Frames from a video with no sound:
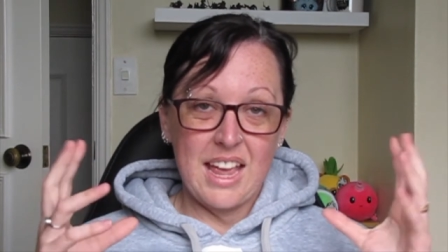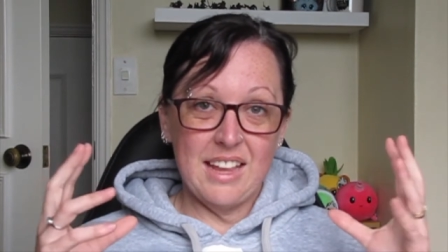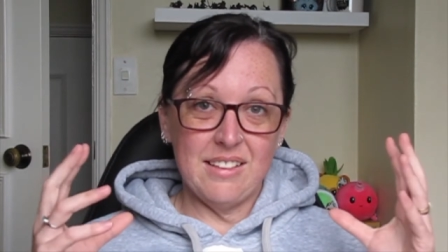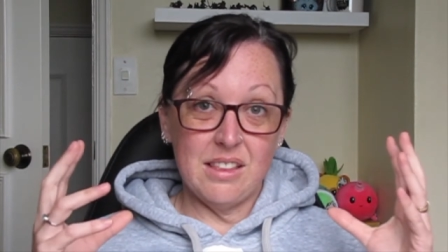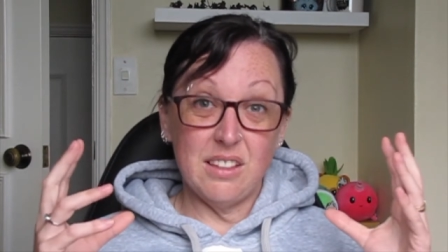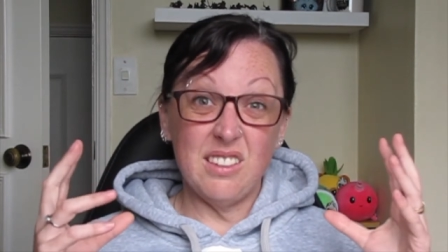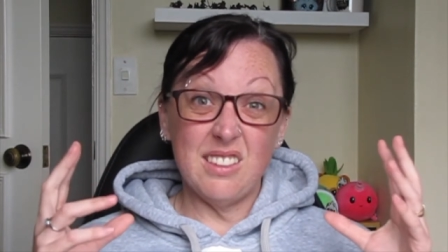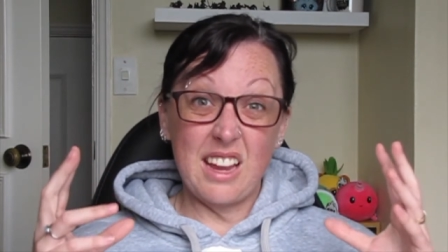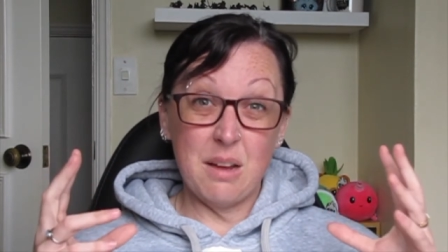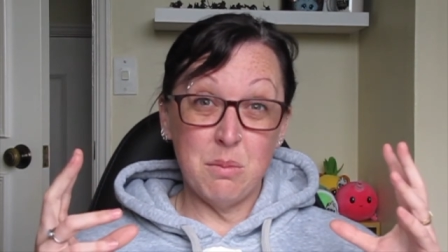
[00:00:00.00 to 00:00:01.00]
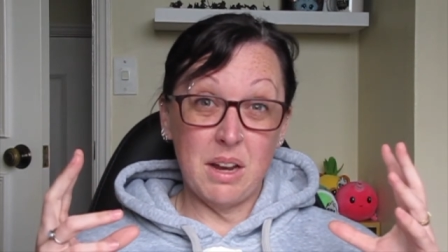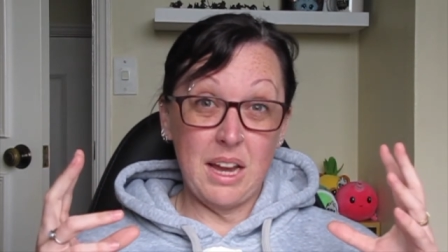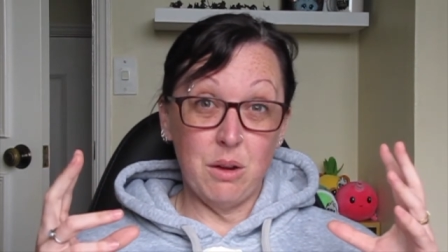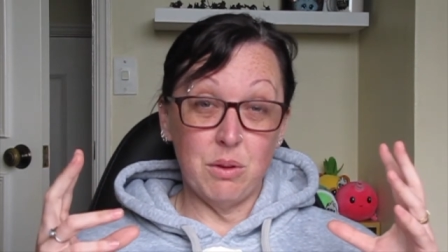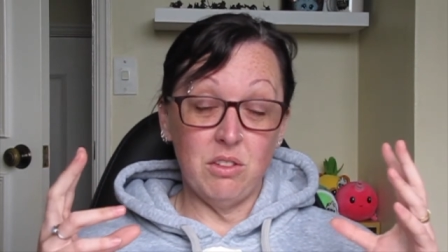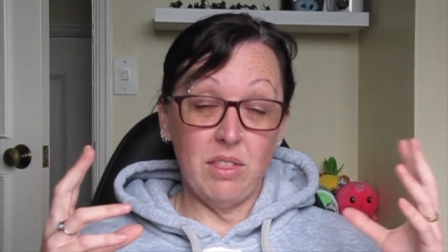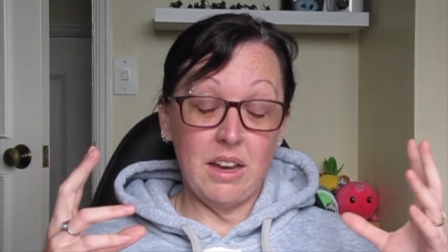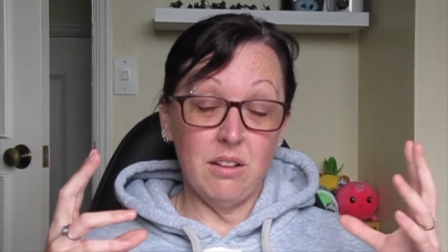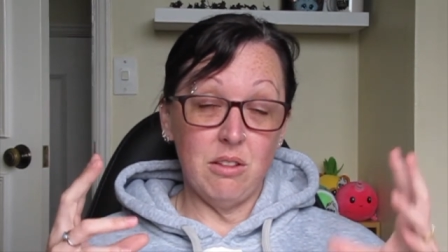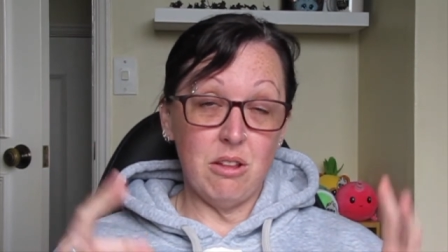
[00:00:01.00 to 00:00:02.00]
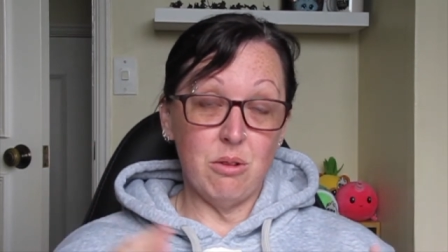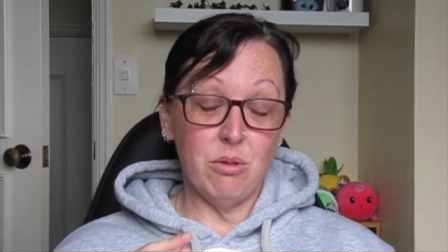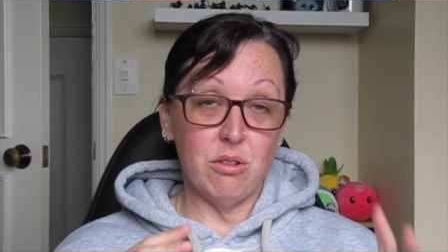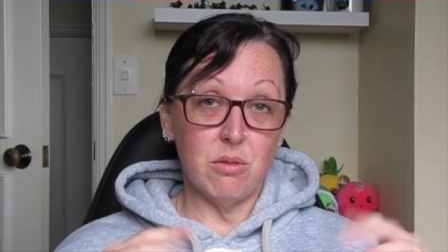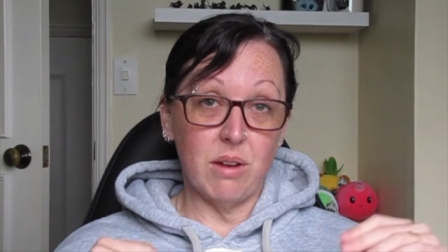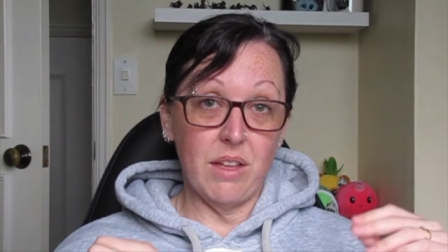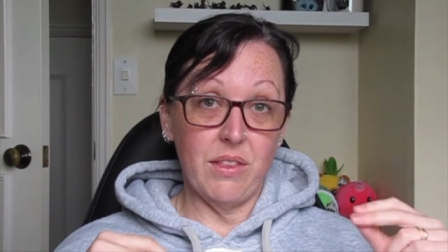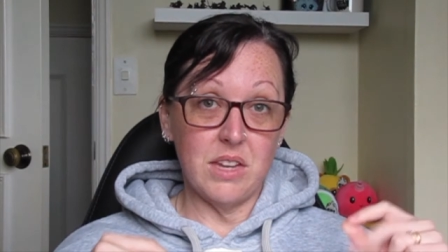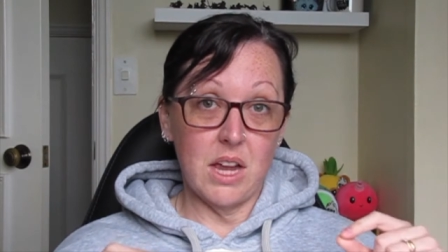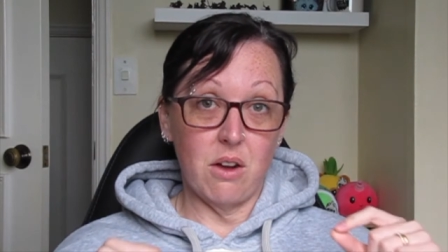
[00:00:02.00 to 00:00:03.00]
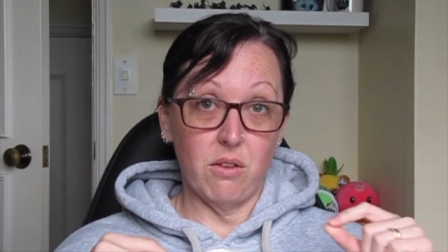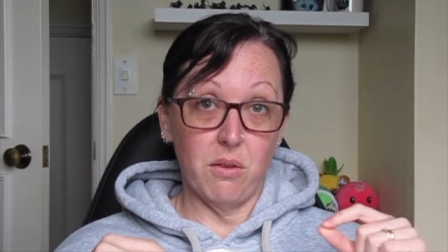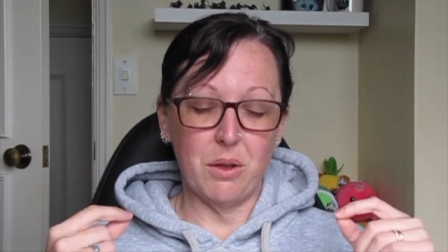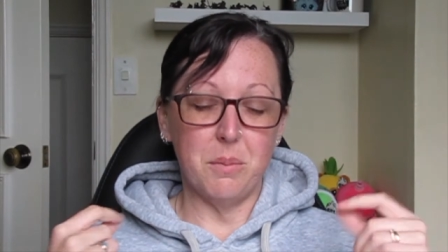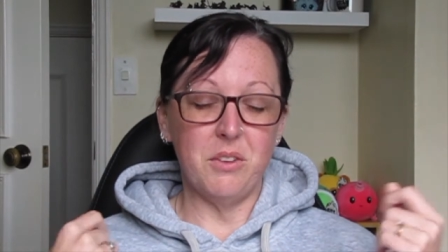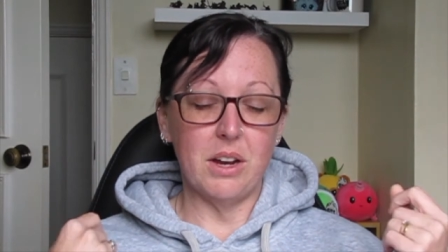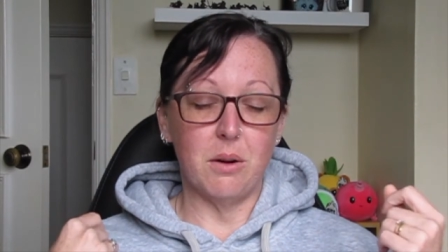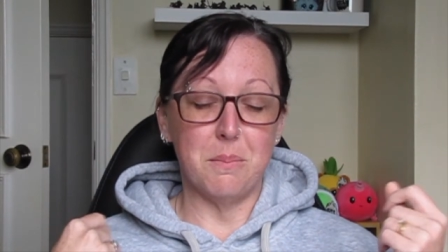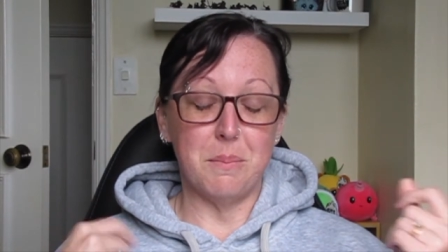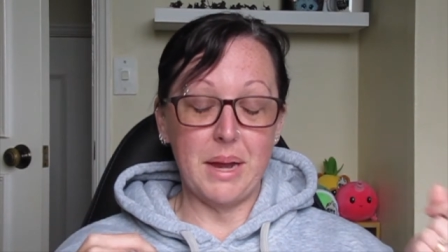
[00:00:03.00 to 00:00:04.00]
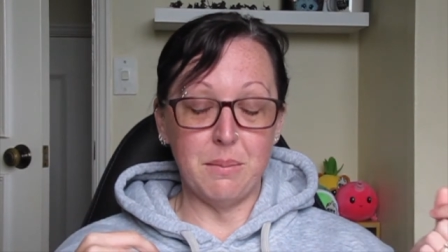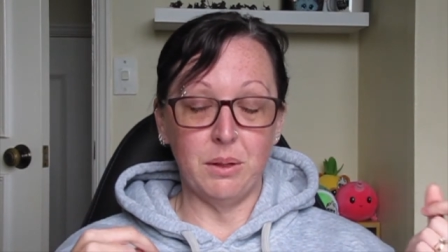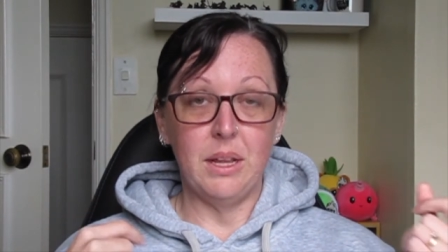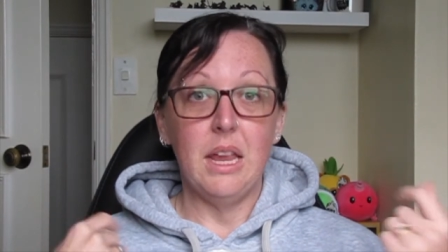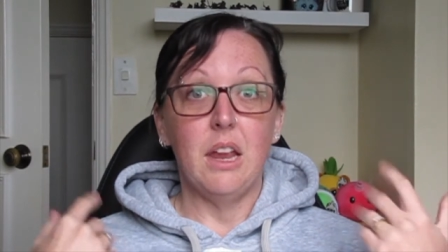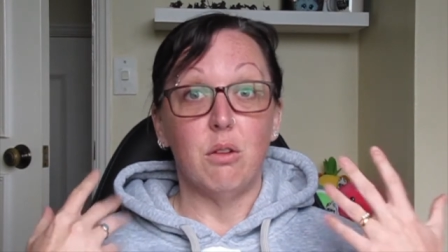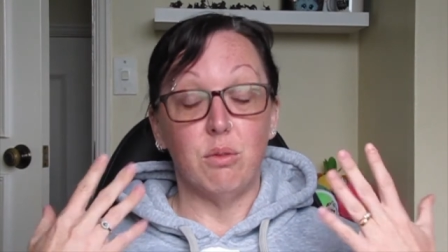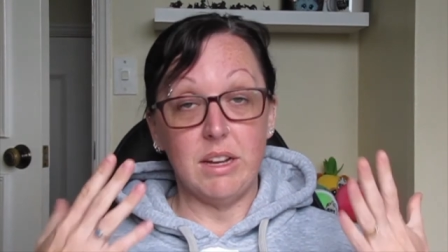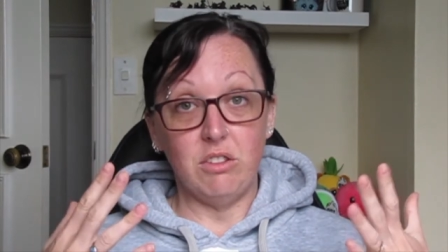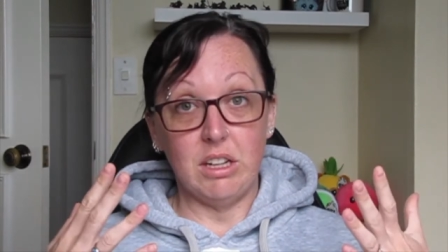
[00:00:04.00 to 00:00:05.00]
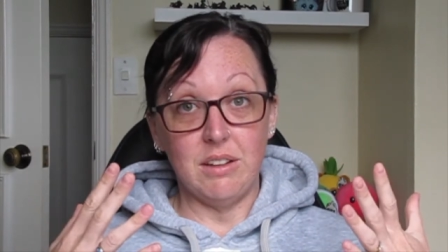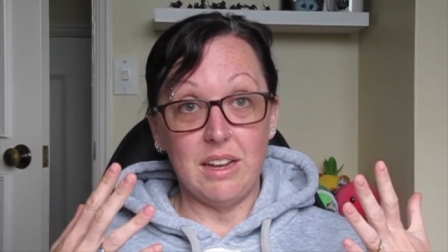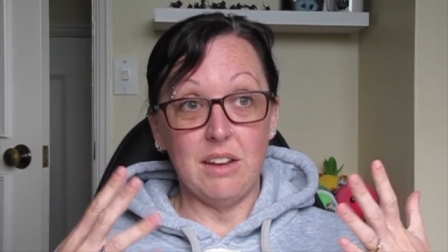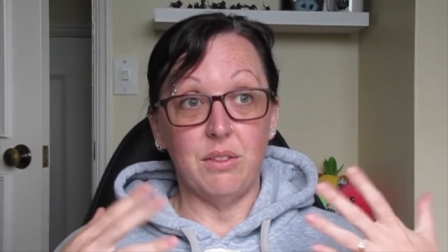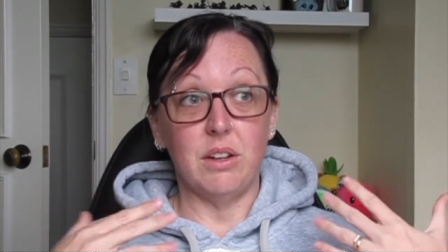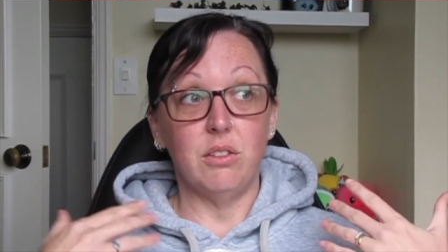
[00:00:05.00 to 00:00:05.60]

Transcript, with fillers: is the same language that is used around the Tower of Tower of Babel reaching to heaven.